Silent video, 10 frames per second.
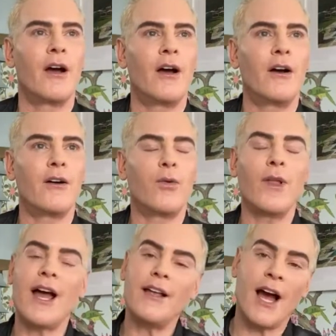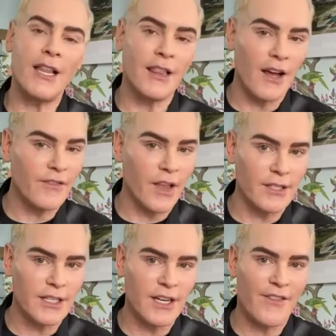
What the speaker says: love London.